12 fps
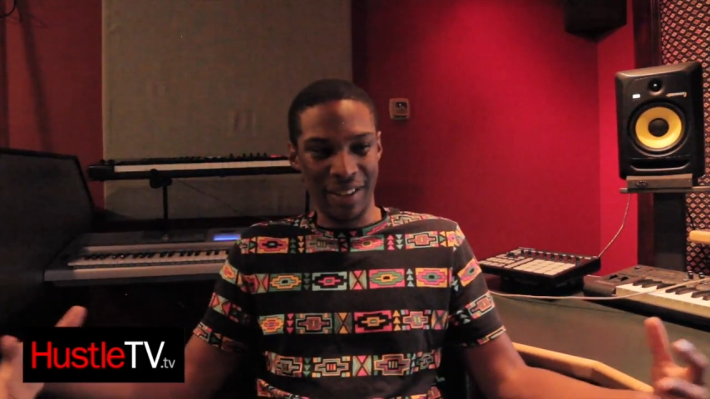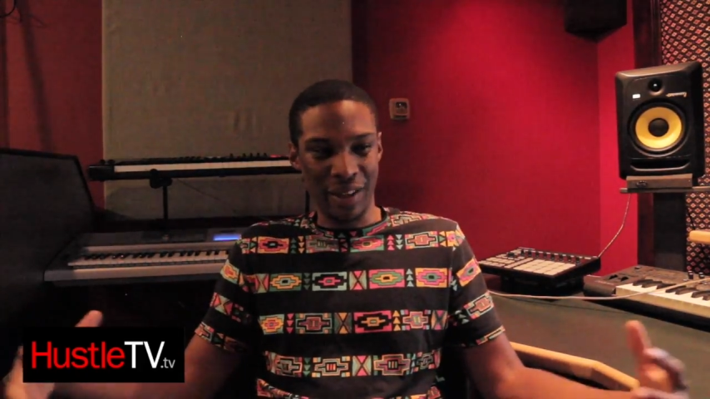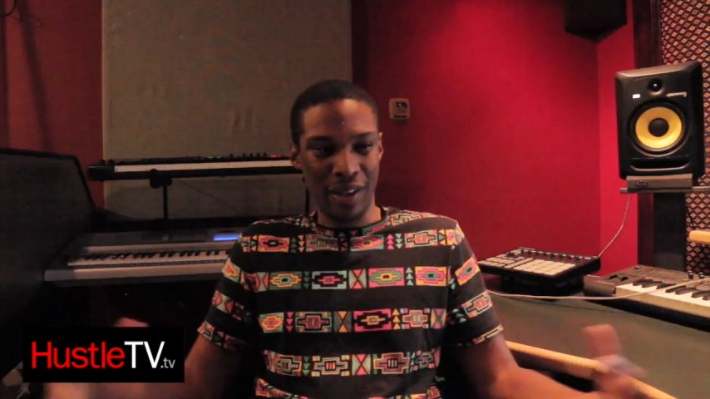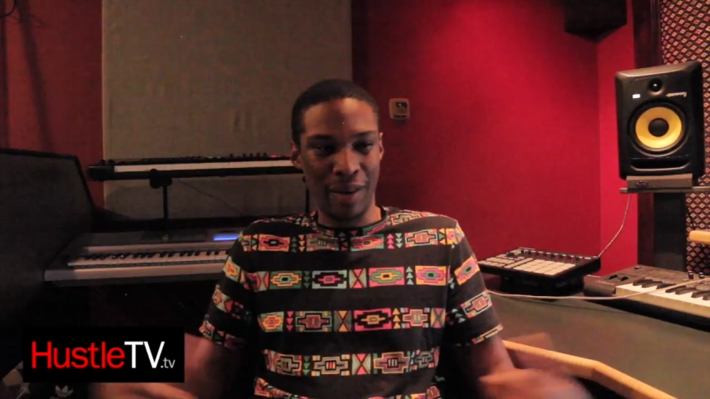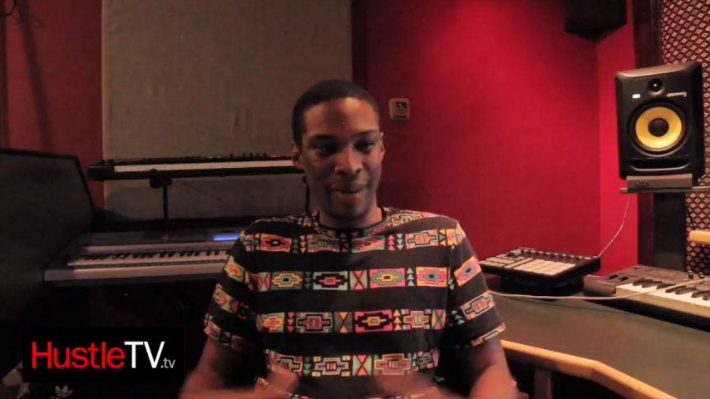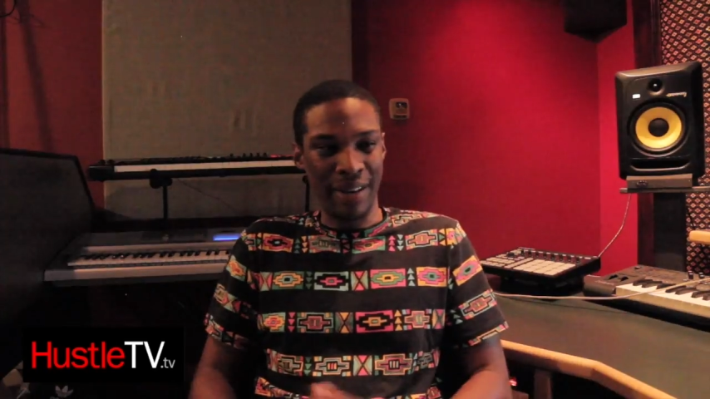you
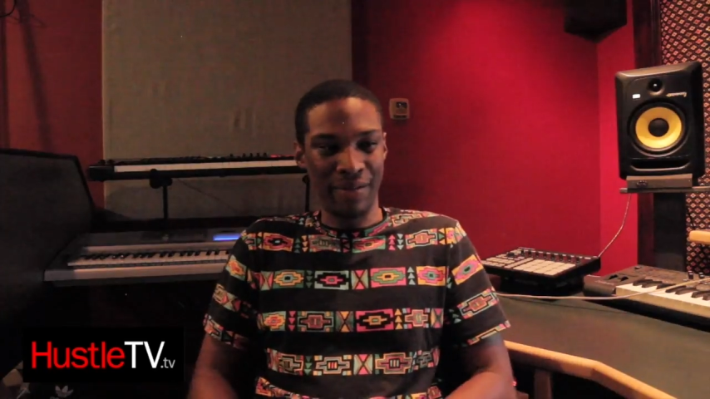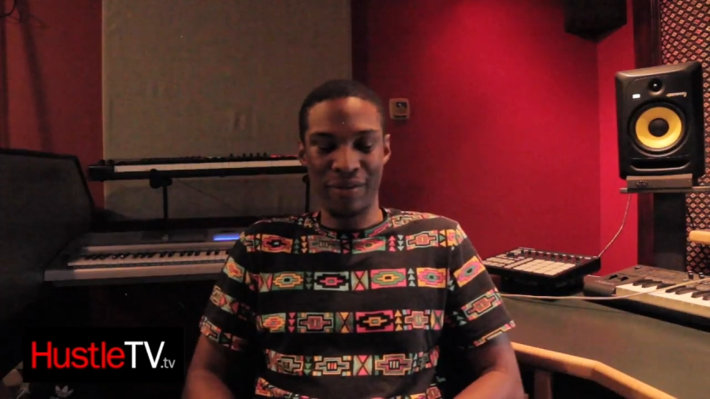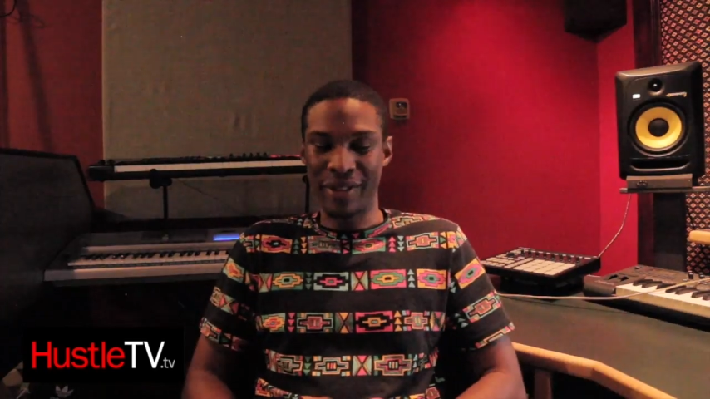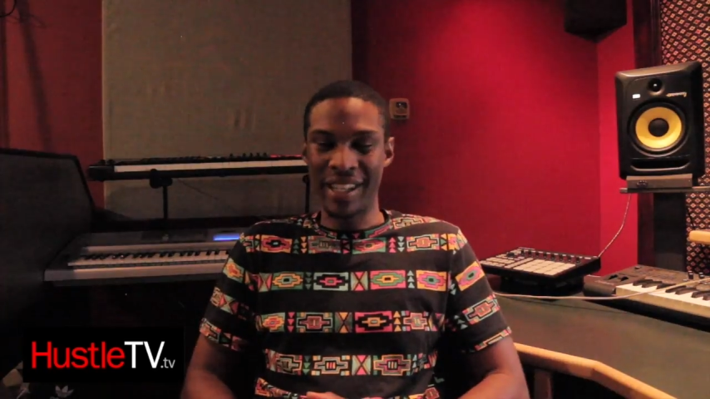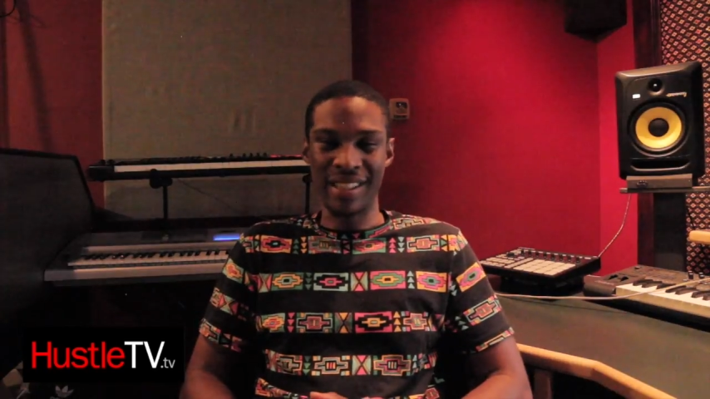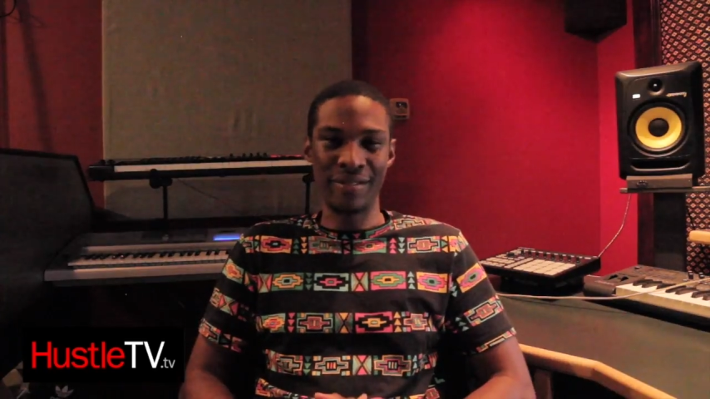know, all my
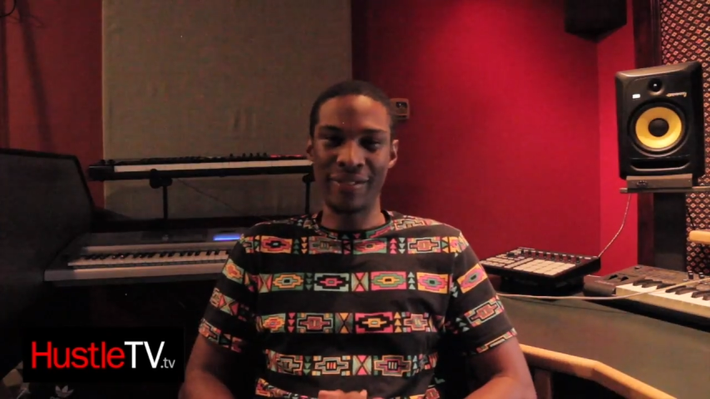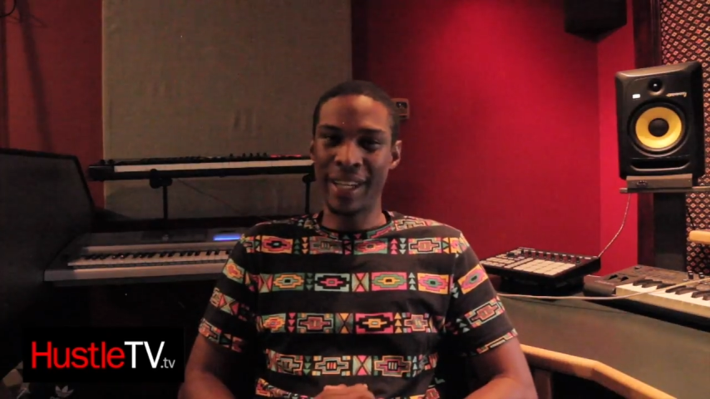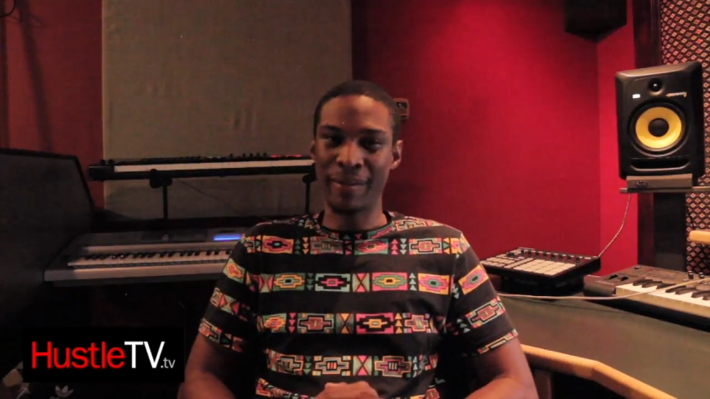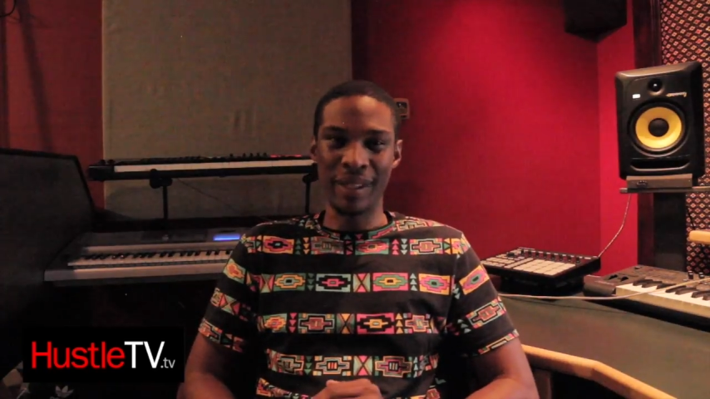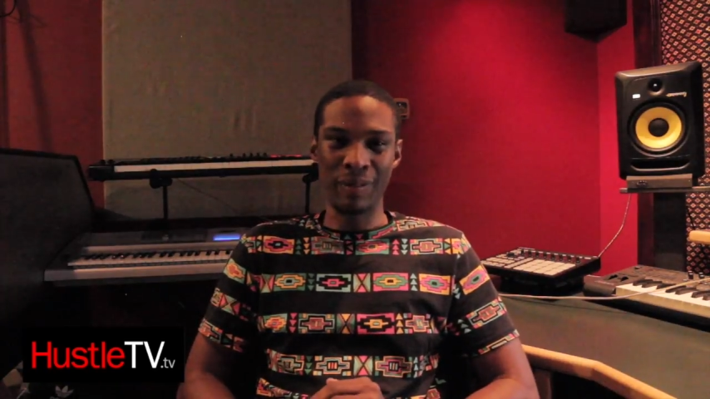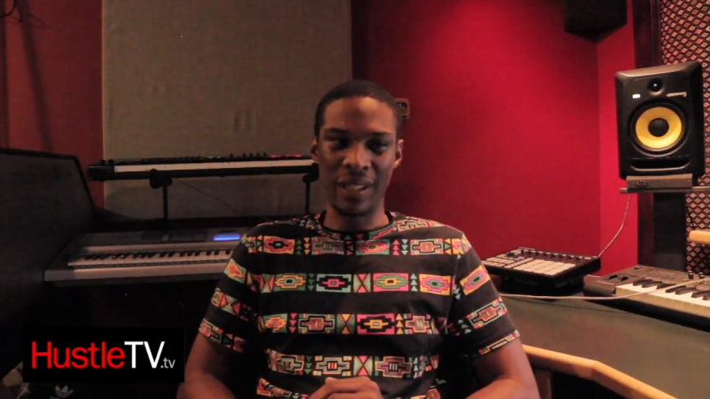friends and
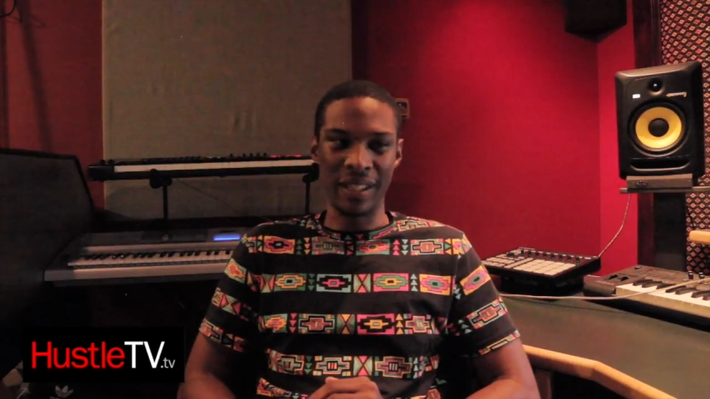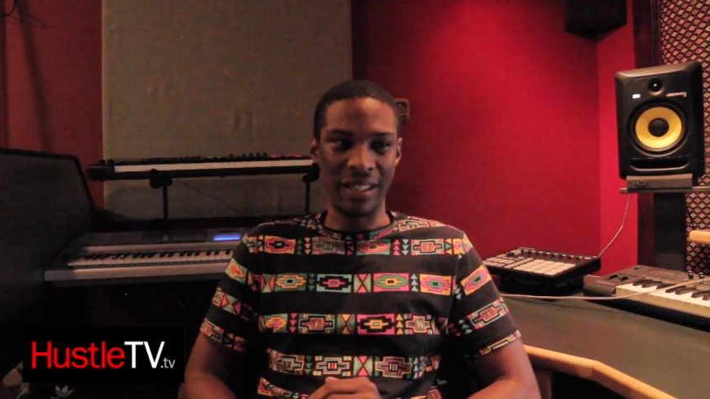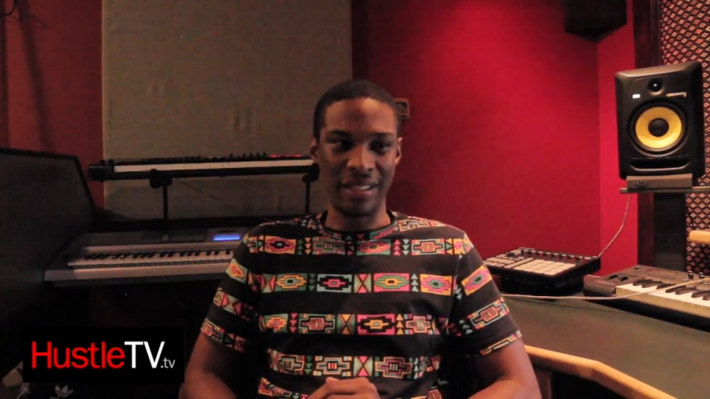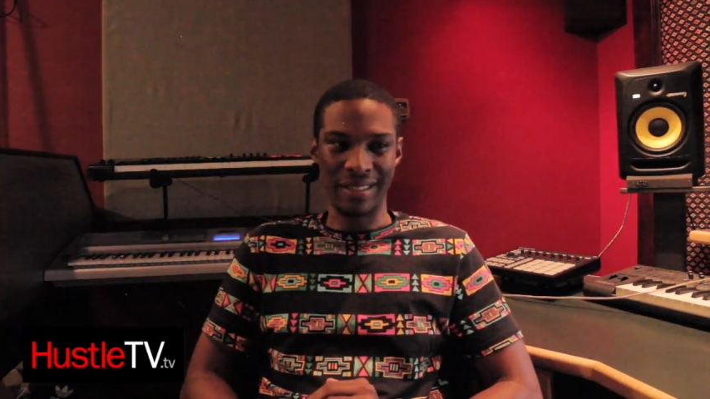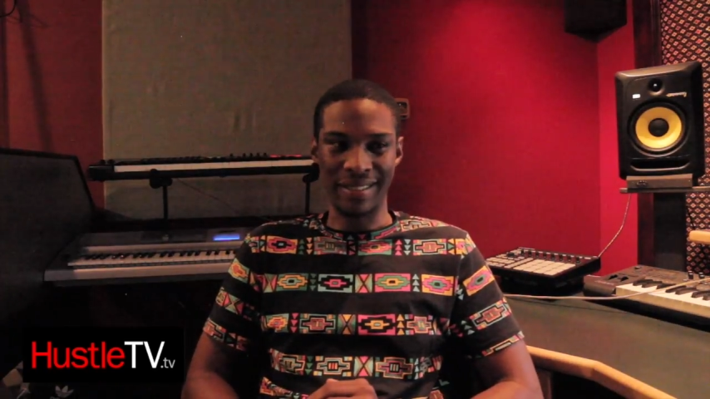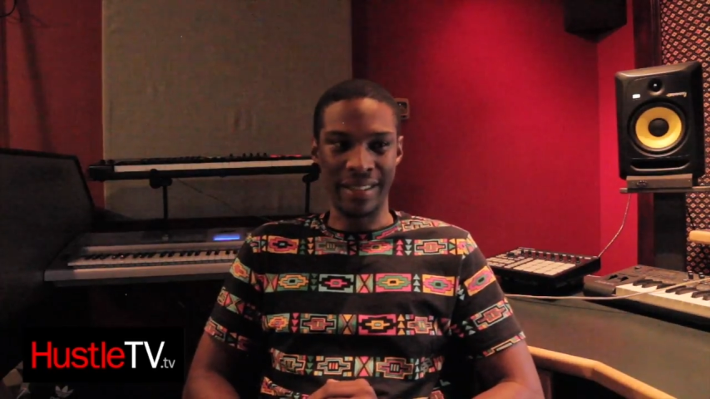family,
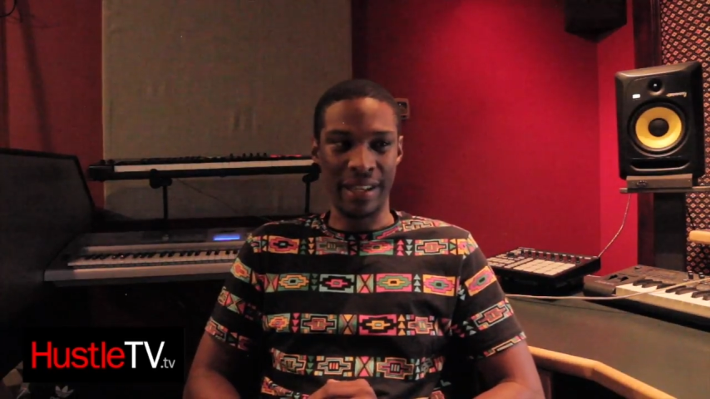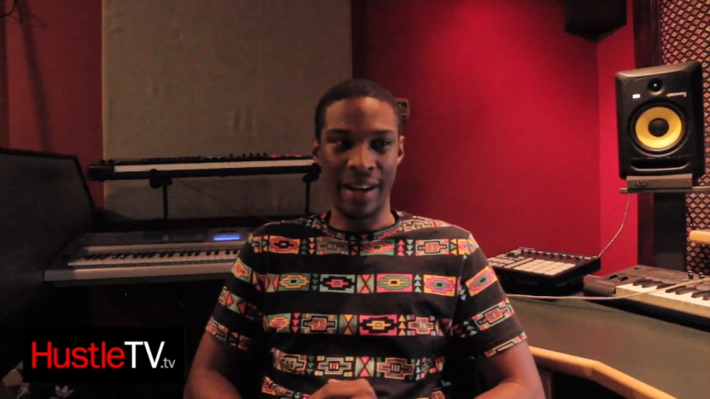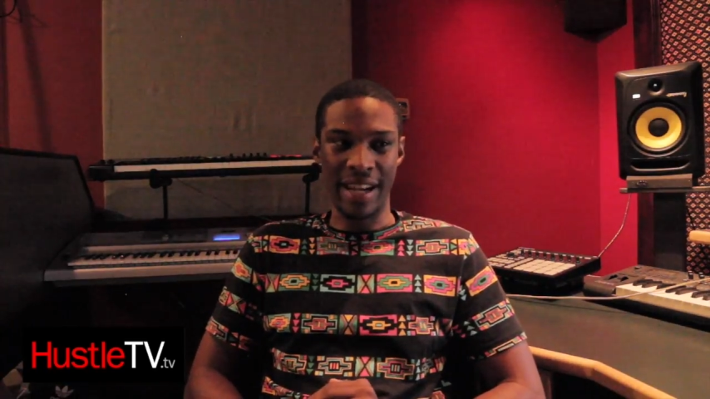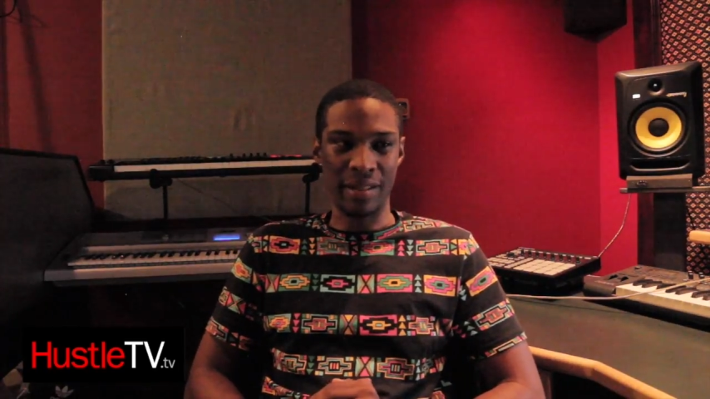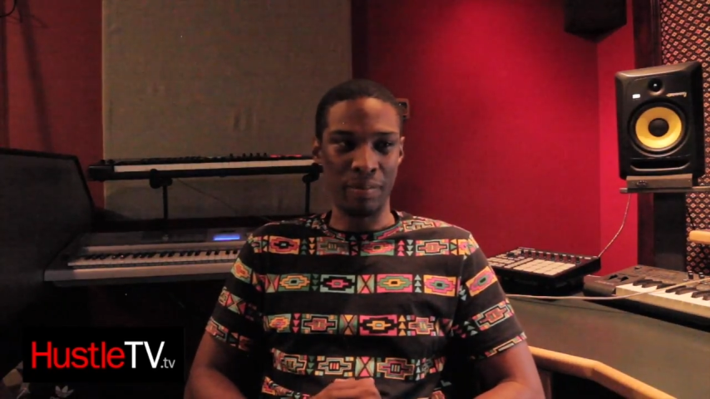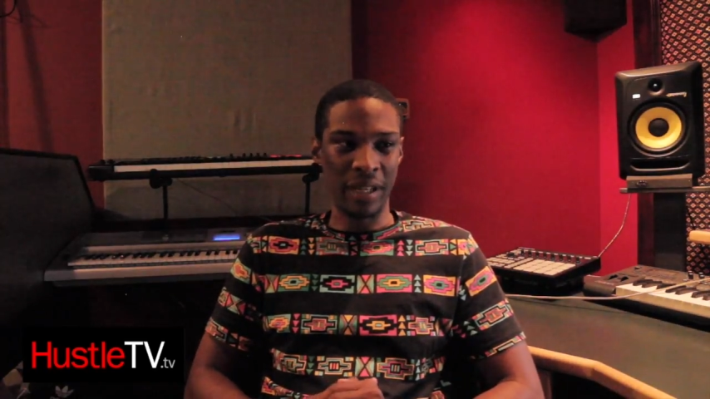because there
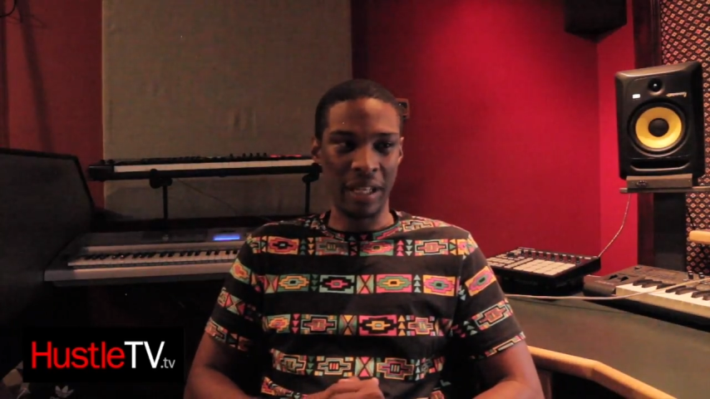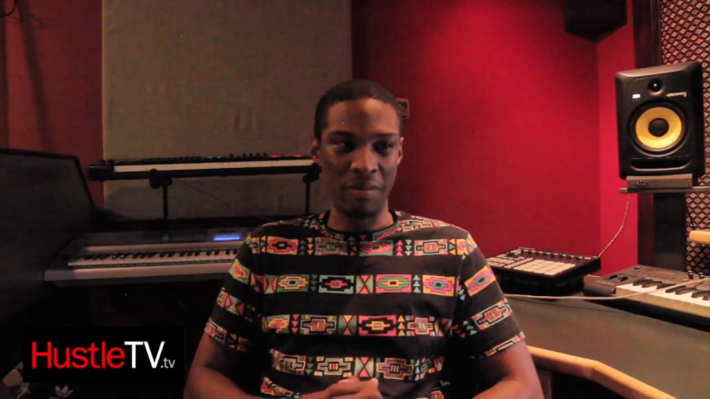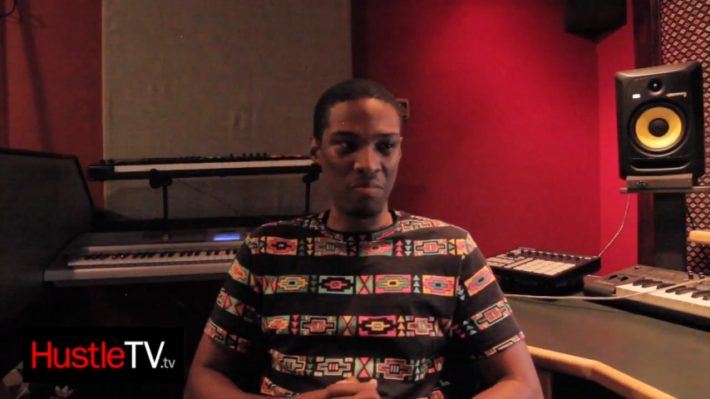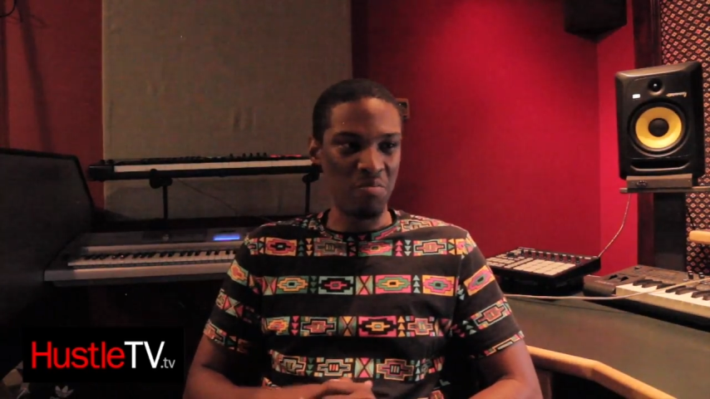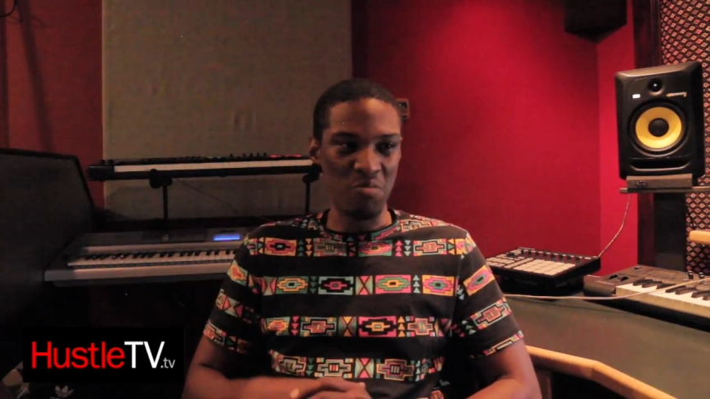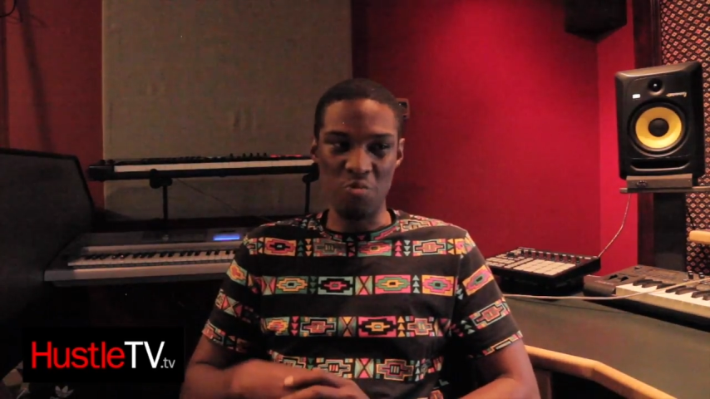hasn't been